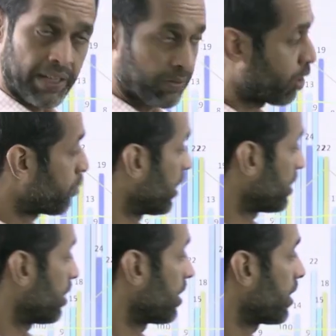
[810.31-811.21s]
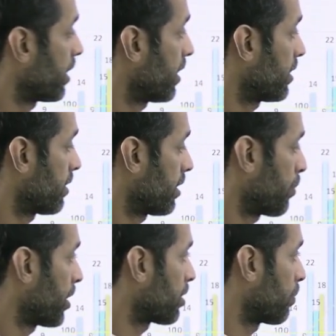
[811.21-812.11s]
I have not mentioned it here as a
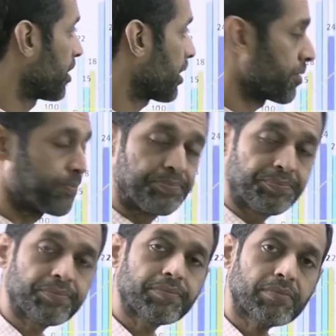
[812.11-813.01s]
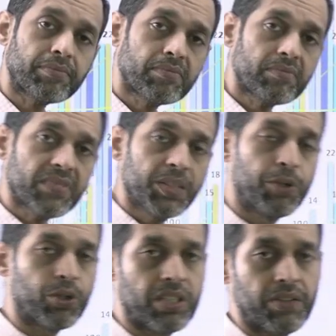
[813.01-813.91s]
separate subject
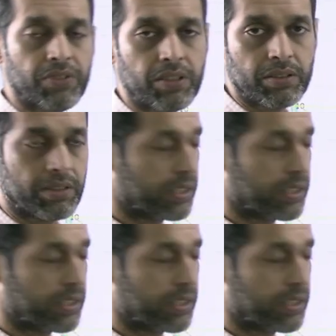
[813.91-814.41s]
because I have